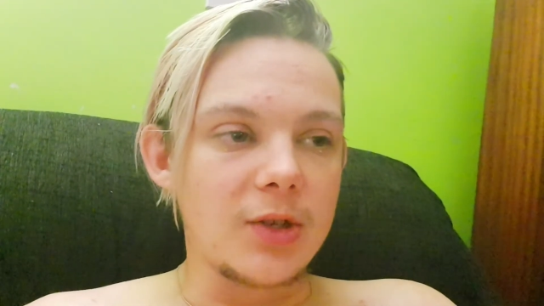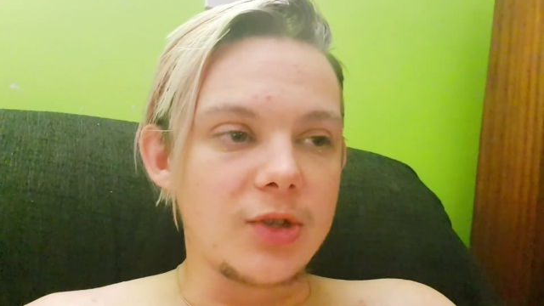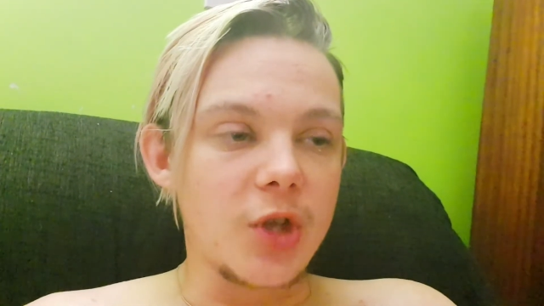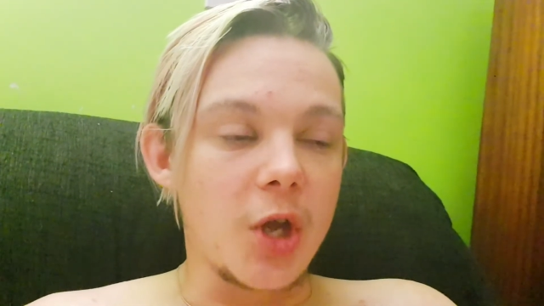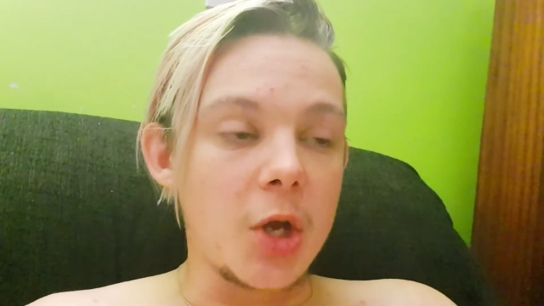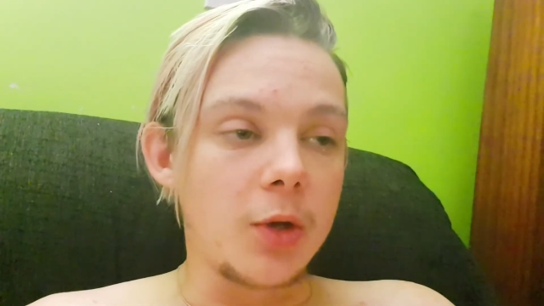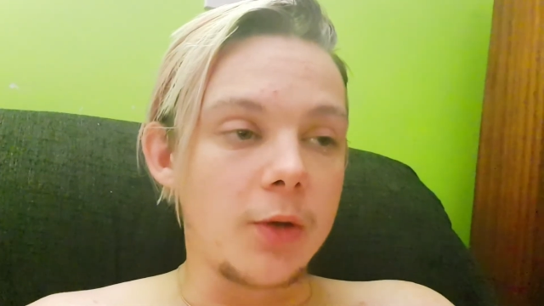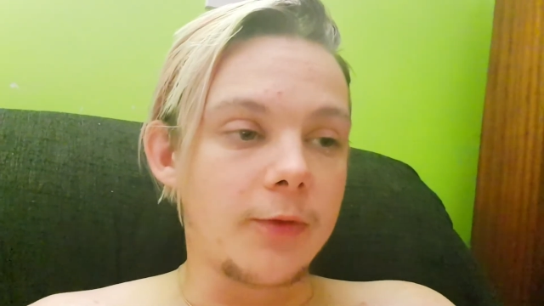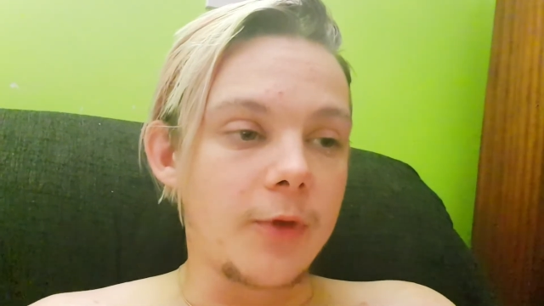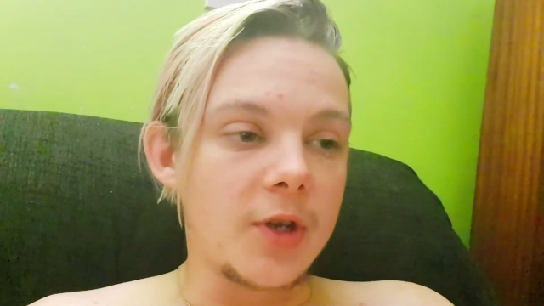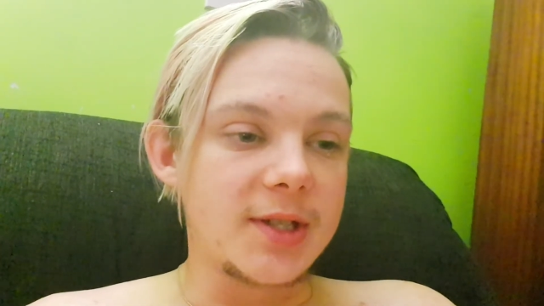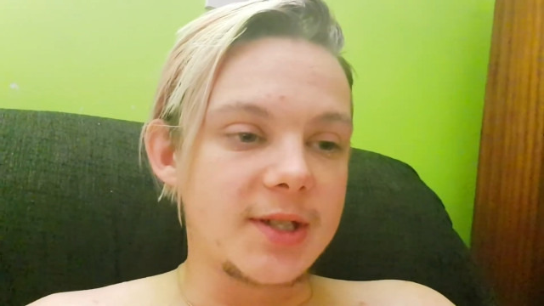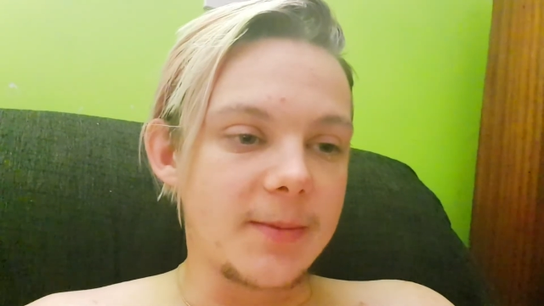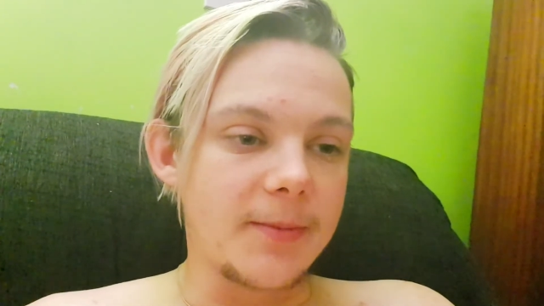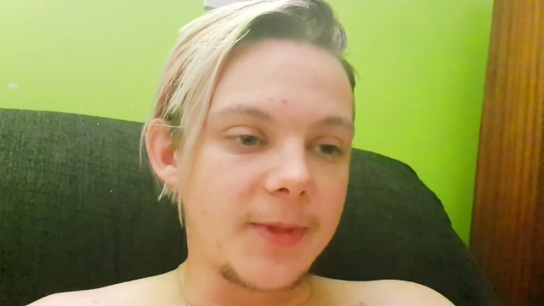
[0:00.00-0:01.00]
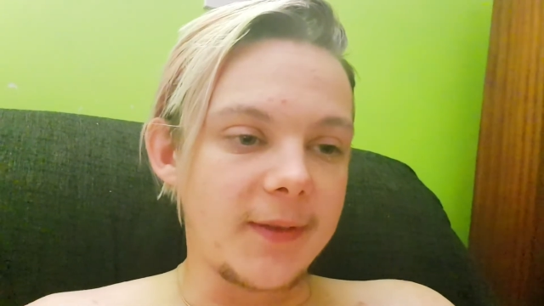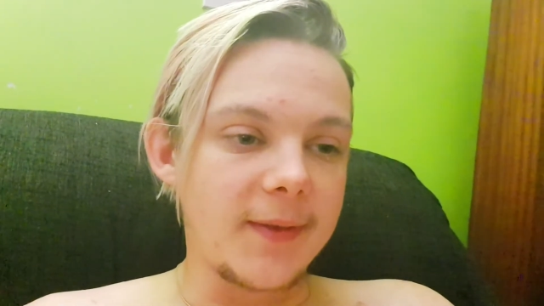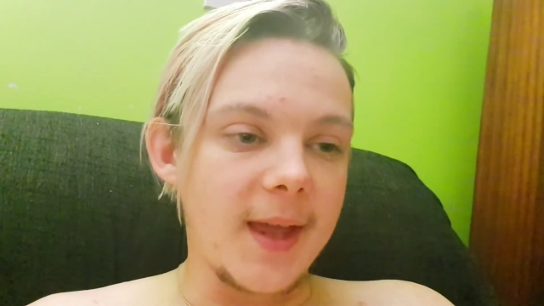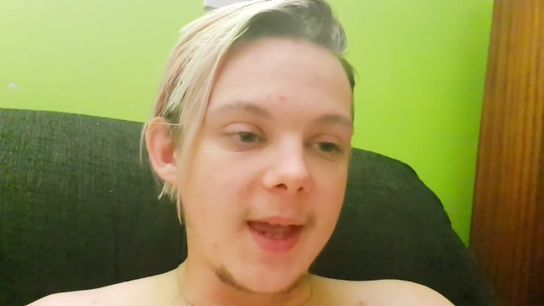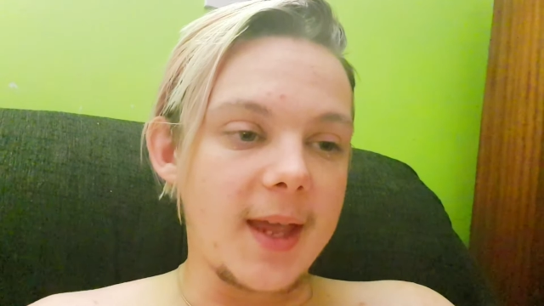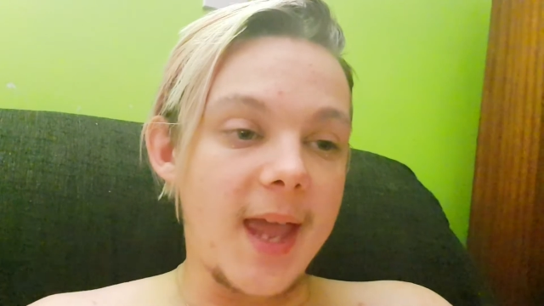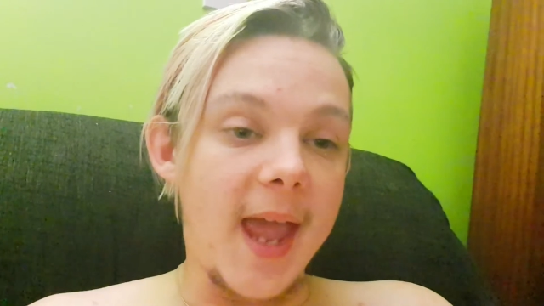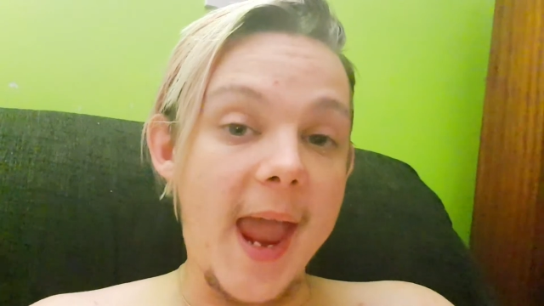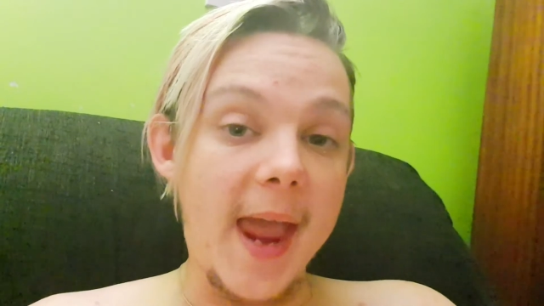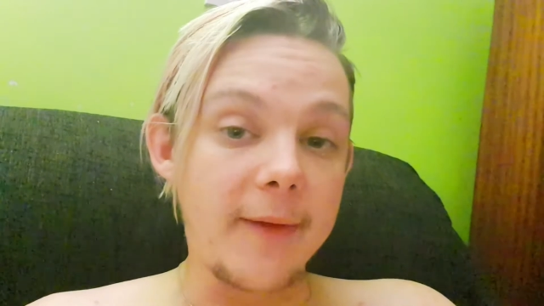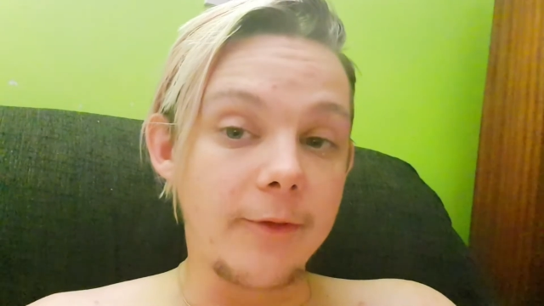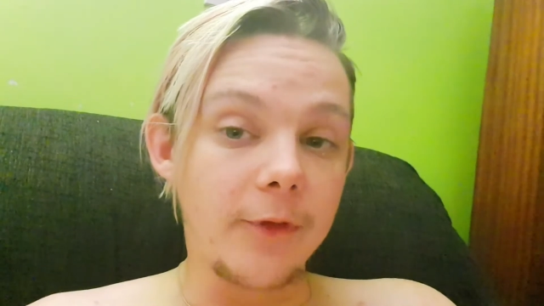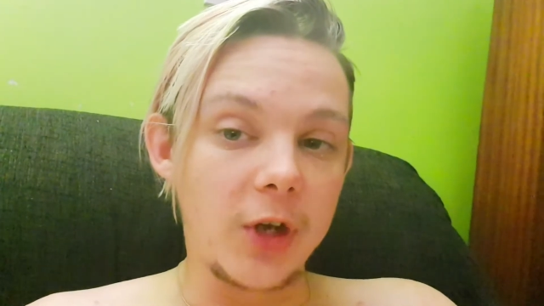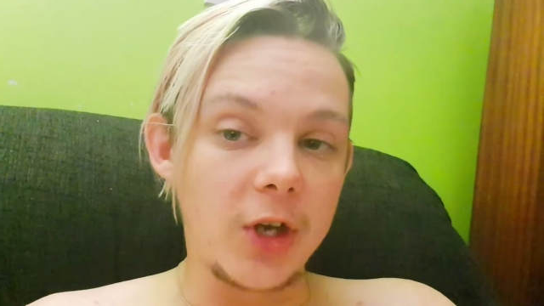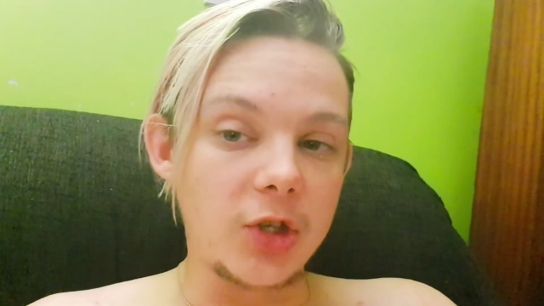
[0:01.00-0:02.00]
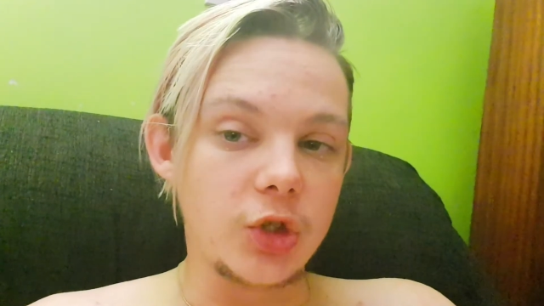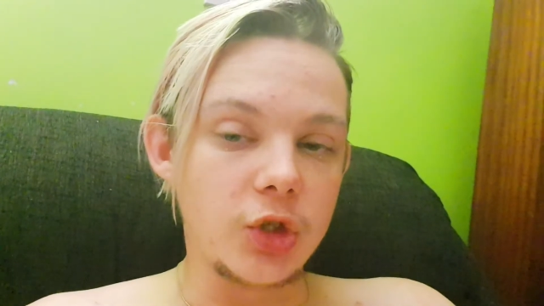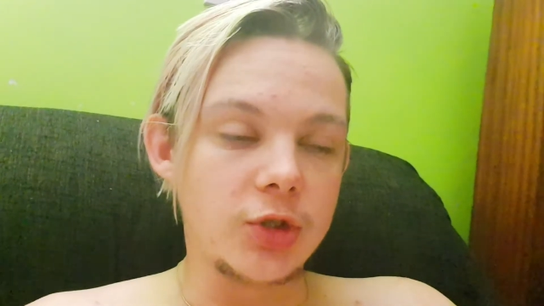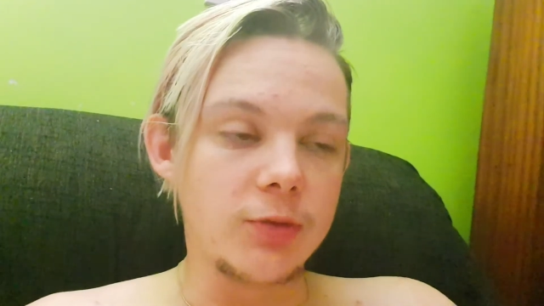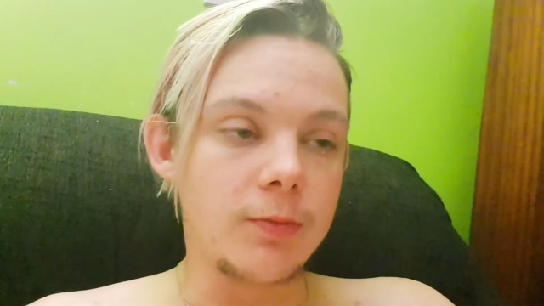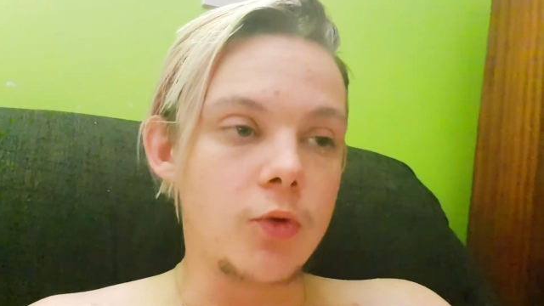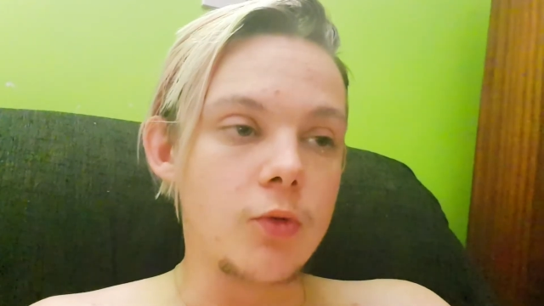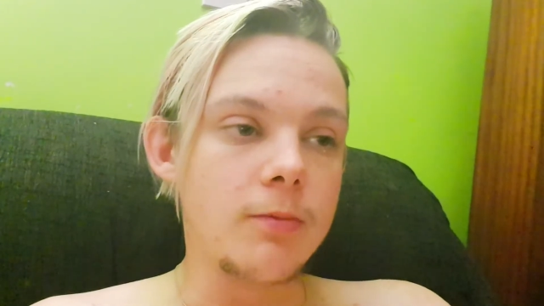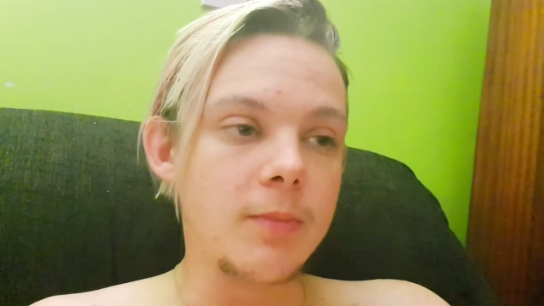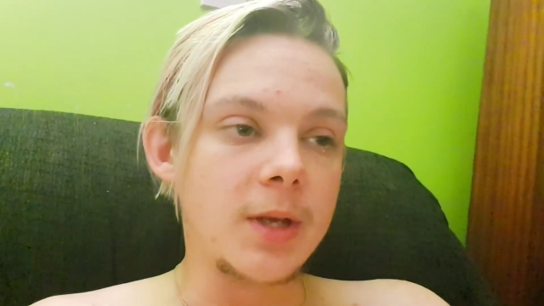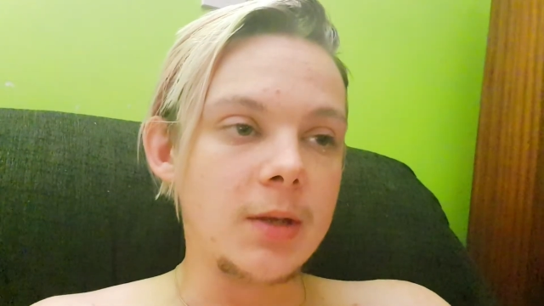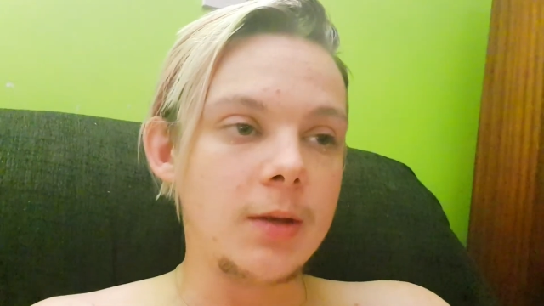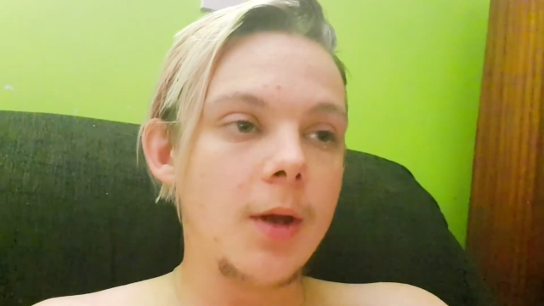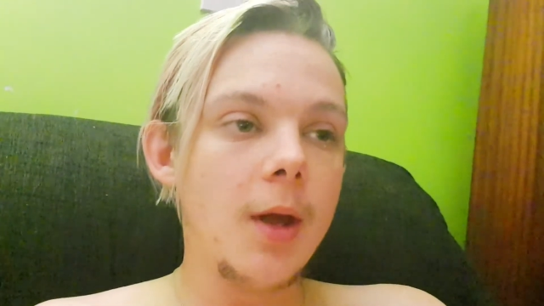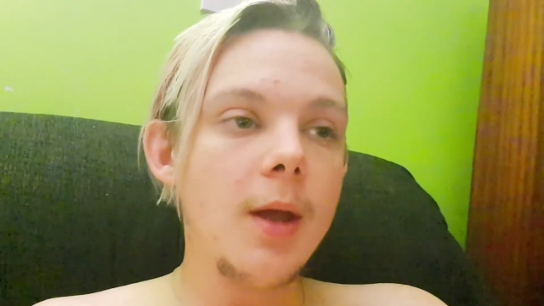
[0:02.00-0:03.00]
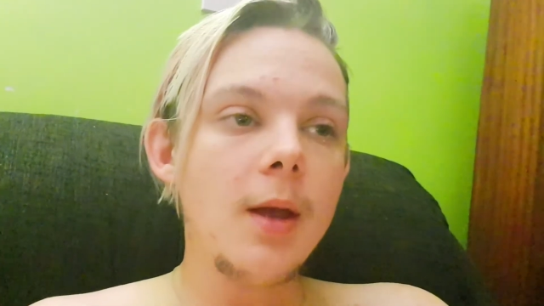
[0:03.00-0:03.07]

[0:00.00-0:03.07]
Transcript: because I got to find something that can financially support me.